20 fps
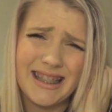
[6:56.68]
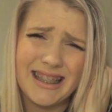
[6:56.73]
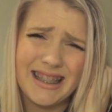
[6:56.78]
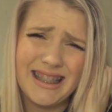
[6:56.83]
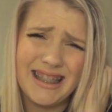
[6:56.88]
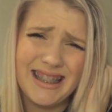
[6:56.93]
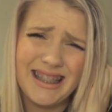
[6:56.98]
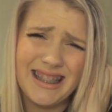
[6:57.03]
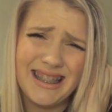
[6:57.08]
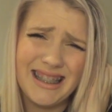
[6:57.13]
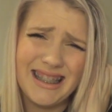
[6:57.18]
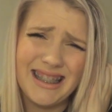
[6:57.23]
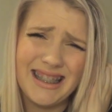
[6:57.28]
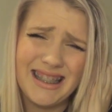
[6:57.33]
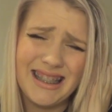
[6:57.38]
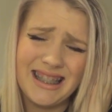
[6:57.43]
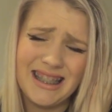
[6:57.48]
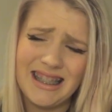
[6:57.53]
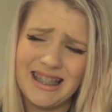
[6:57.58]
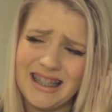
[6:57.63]

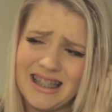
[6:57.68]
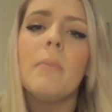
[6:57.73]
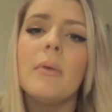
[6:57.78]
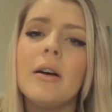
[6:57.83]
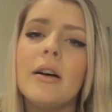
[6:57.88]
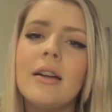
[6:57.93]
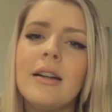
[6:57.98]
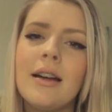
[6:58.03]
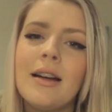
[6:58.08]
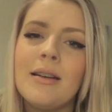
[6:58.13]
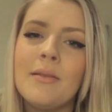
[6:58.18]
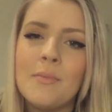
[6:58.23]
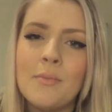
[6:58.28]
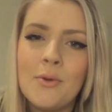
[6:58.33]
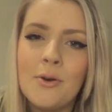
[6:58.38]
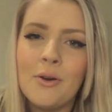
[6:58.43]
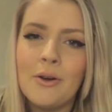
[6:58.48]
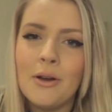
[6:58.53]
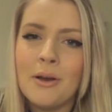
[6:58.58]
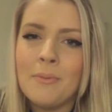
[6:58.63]
But I'm
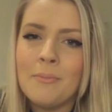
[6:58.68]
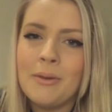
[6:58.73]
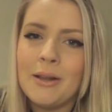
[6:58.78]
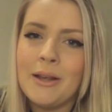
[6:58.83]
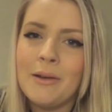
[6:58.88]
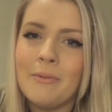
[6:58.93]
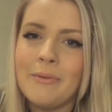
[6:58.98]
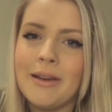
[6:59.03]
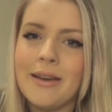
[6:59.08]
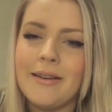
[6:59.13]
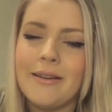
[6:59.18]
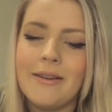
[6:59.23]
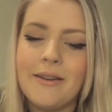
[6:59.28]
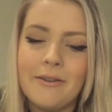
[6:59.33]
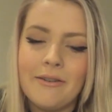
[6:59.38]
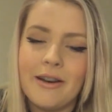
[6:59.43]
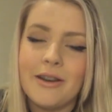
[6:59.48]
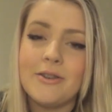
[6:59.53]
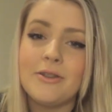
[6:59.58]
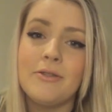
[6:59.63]
not a complete
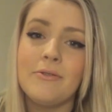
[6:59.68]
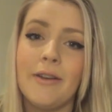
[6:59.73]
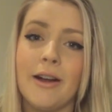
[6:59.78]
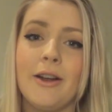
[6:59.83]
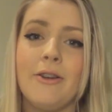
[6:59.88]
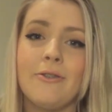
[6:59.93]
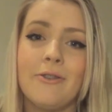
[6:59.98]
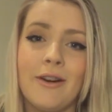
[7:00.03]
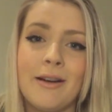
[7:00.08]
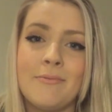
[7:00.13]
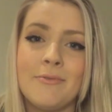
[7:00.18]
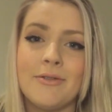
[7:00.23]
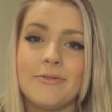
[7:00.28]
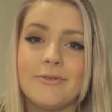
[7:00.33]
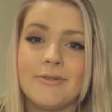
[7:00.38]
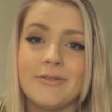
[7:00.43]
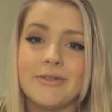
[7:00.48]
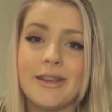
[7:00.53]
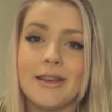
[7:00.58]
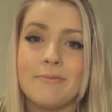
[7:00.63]
weirdo. I do write crime
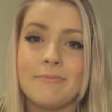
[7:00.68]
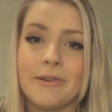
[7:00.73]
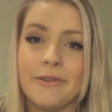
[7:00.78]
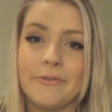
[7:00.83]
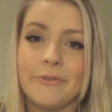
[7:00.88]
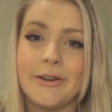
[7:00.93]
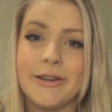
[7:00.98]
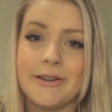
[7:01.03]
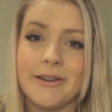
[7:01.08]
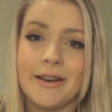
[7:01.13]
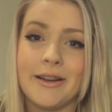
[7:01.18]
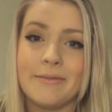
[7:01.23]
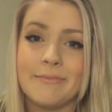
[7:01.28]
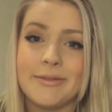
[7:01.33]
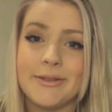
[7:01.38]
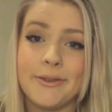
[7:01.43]
novels in my free time,